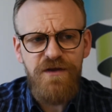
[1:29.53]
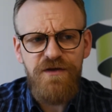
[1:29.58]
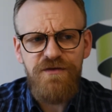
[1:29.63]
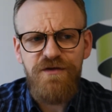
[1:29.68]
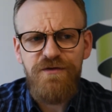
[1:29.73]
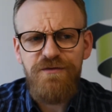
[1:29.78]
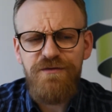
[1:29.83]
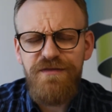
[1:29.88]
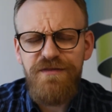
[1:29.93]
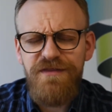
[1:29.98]

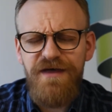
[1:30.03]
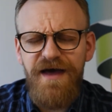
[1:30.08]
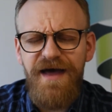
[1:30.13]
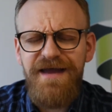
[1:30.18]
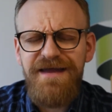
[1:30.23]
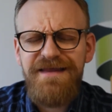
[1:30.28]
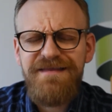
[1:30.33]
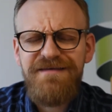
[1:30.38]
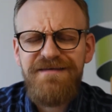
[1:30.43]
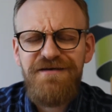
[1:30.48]
Now, the
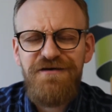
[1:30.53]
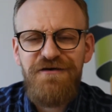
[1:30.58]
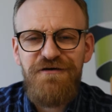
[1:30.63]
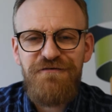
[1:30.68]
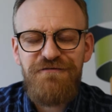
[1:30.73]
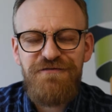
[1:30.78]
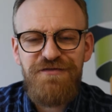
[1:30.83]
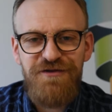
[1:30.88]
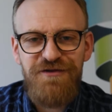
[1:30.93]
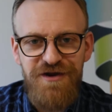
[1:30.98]
idea
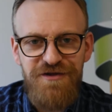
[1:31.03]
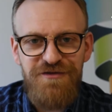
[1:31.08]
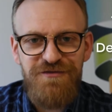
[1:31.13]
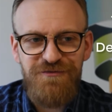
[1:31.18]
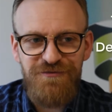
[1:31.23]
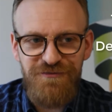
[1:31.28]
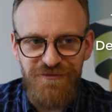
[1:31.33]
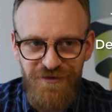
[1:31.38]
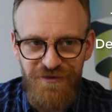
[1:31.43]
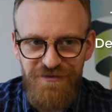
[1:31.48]
of
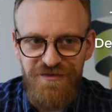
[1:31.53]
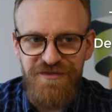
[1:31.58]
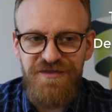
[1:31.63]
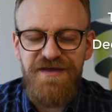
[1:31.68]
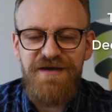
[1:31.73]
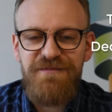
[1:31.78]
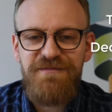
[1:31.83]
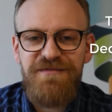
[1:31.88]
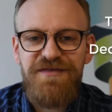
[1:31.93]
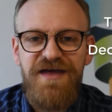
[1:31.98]
threshold
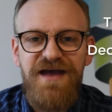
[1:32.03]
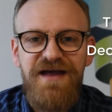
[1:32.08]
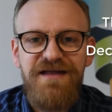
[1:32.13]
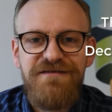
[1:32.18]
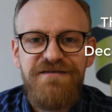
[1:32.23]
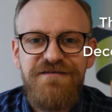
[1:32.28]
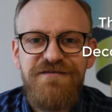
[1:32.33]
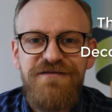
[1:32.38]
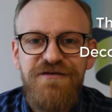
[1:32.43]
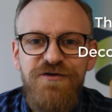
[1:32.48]
concepts
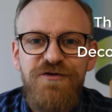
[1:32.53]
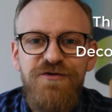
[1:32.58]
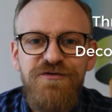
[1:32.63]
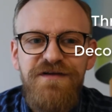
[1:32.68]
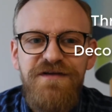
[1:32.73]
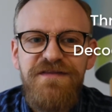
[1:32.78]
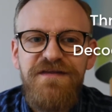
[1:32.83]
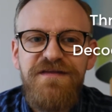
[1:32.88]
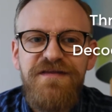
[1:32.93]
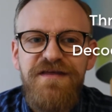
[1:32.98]
and
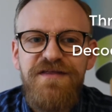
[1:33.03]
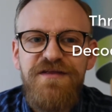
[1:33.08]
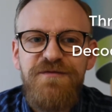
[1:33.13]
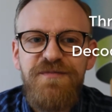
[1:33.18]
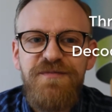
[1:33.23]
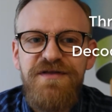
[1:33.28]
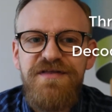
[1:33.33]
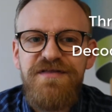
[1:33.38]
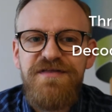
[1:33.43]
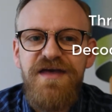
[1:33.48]
decoding the
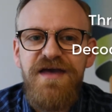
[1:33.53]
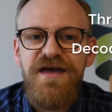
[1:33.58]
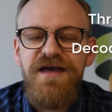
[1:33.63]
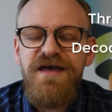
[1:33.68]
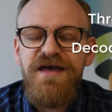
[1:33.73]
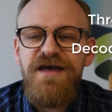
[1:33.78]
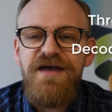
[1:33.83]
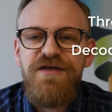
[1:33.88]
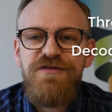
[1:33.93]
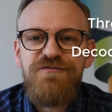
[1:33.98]
disciplines
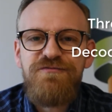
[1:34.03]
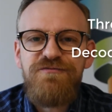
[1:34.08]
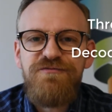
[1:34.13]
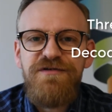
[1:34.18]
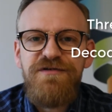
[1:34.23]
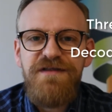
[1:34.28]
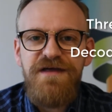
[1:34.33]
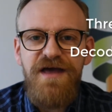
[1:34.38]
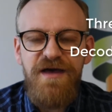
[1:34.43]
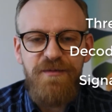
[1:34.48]
is
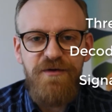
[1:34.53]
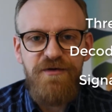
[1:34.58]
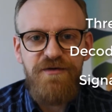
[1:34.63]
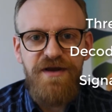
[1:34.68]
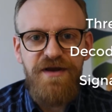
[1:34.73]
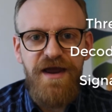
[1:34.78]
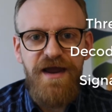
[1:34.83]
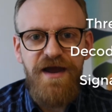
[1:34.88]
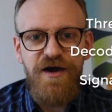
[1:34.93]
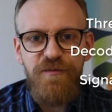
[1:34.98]
really
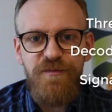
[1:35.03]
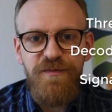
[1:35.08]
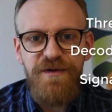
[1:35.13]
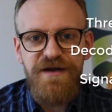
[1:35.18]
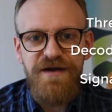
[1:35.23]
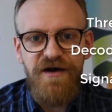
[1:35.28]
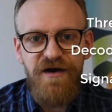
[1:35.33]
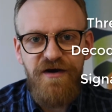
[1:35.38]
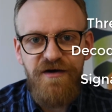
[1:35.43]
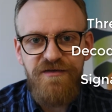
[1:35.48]
about
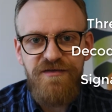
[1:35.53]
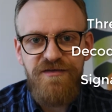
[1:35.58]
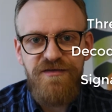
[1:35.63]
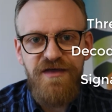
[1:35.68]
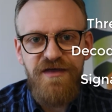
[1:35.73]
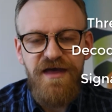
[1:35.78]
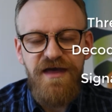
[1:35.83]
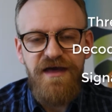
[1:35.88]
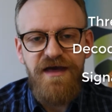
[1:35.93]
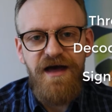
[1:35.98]
helping us
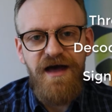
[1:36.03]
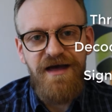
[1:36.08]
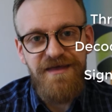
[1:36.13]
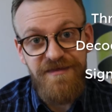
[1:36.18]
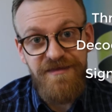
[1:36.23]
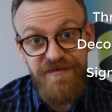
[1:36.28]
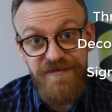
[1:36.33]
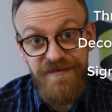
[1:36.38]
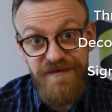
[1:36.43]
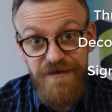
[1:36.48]

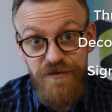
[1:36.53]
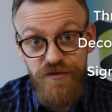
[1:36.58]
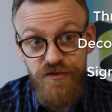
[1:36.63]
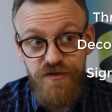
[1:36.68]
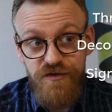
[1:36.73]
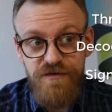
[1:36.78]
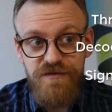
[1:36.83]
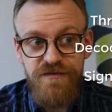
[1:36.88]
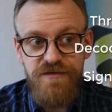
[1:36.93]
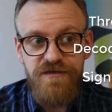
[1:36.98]
as
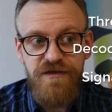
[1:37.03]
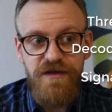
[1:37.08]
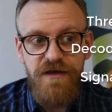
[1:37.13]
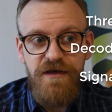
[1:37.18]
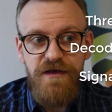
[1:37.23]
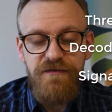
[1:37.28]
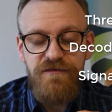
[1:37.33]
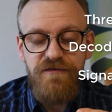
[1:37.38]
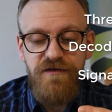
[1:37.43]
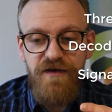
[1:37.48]
teachers
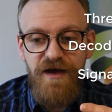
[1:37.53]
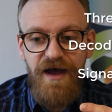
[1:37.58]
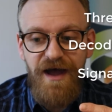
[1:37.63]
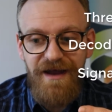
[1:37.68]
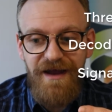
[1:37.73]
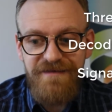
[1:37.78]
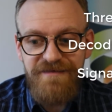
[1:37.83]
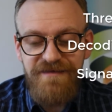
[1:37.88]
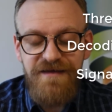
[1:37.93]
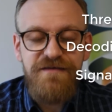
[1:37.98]
to
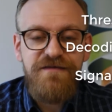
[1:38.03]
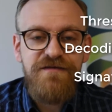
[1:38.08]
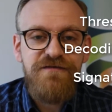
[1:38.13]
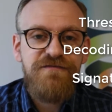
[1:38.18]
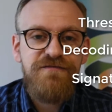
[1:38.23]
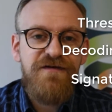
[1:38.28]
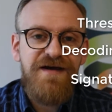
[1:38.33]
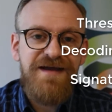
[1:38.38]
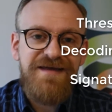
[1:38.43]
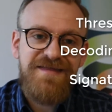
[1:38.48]

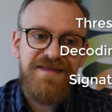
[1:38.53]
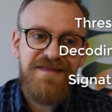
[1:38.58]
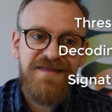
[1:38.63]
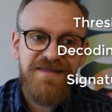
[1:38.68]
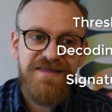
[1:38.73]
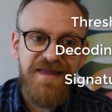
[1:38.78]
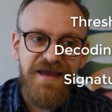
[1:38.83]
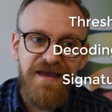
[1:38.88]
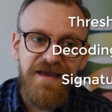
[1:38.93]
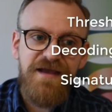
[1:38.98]
identify
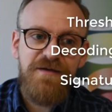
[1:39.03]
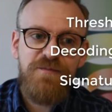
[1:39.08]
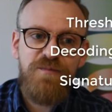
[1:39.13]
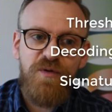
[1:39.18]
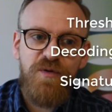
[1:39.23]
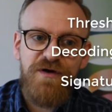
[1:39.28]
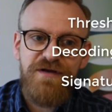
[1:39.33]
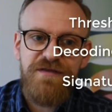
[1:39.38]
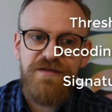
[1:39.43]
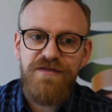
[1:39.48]
sticking
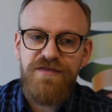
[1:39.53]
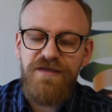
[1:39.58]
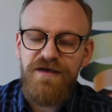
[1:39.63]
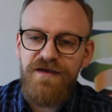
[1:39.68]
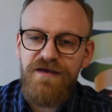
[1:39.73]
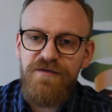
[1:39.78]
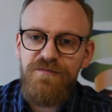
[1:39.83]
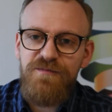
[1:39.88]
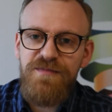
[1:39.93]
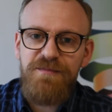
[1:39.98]
points that
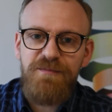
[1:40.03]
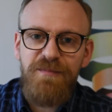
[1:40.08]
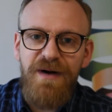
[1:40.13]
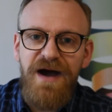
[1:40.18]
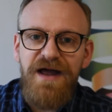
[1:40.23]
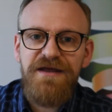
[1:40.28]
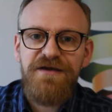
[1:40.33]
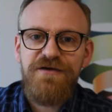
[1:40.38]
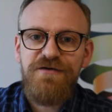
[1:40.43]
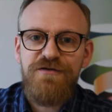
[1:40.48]
can be
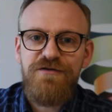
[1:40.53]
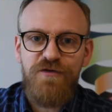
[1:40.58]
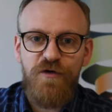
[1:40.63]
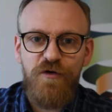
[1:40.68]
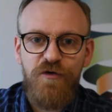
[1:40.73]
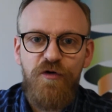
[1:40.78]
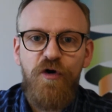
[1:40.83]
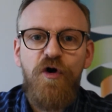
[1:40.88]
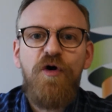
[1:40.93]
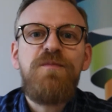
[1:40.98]
barriers
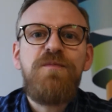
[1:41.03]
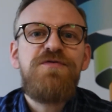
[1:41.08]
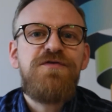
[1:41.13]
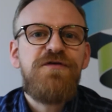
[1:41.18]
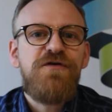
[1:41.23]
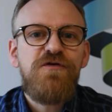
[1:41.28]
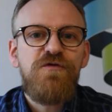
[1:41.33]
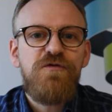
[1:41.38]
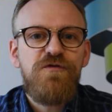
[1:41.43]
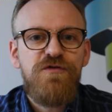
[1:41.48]
or
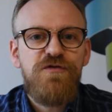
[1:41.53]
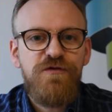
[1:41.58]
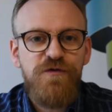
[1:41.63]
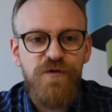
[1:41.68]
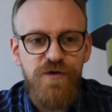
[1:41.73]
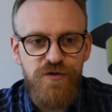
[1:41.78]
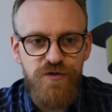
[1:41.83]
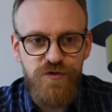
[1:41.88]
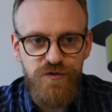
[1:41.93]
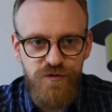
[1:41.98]
obstacles to
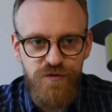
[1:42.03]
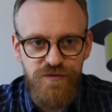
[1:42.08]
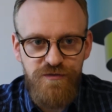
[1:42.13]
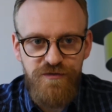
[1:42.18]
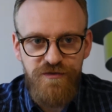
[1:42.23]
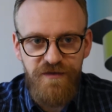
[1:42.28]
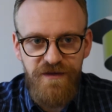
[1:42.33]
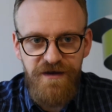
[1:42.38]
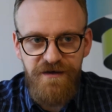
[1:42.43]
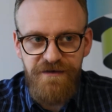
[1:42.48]
our
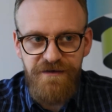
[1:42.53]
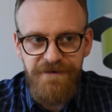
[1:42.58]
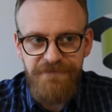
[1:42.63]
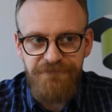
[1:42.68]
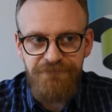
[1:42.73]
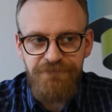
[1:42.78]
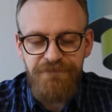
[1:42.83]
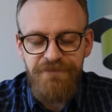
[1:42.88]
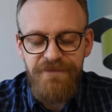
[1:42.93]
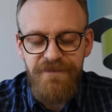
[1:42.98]
students' learning.